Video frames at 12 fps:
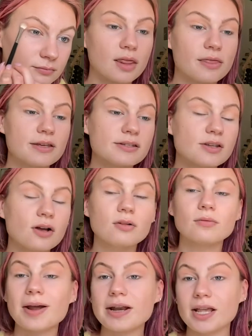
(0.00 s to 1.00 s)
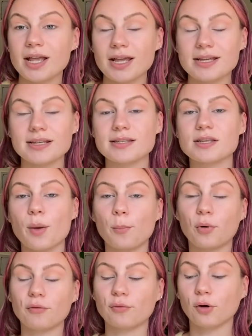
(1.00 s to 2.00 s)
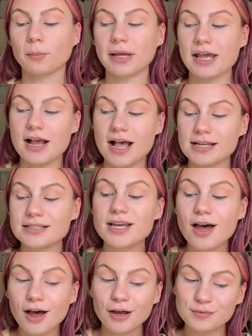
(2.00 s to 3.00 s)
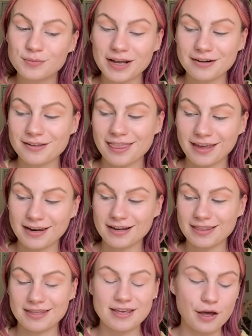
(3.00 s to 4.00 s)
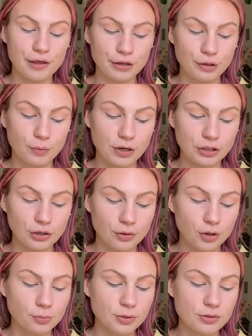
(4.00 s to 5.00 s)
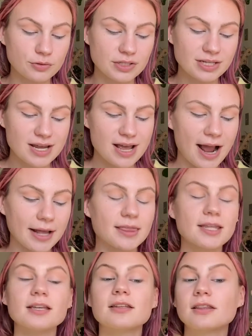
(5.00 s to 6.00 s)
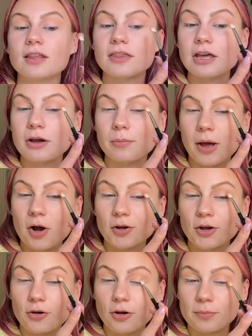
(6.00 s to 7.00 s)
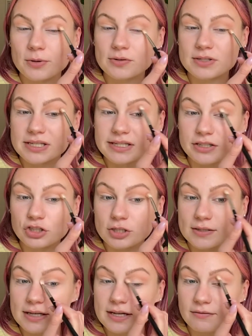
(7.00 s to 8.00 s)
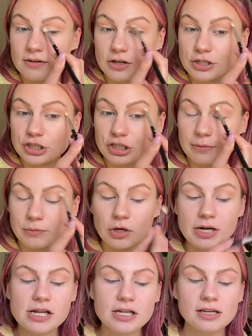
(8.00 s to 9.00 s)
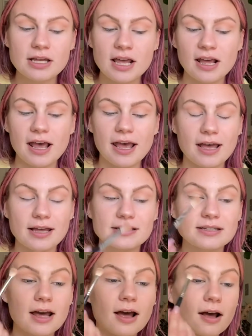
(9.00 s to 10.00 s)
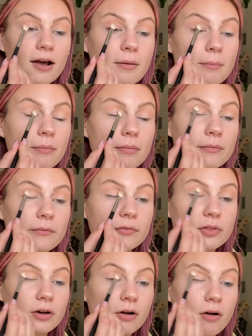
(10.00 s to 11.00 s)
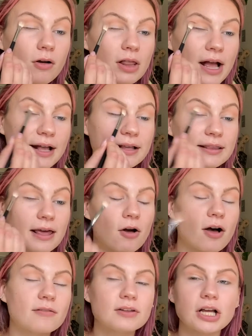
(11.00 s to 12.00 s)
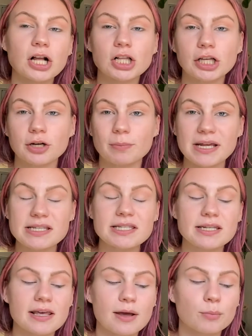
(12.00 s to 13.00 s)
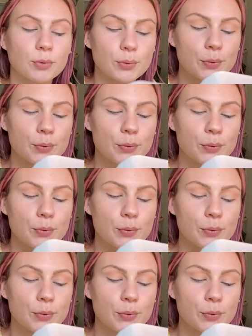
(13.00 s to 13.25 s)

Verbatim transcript: This already is performing a ton better than the other one, Go-Go Boots. I think the thing about Go-Go Boots is it's just like very shimmery and um, they're all like, they all have like a clear base to them.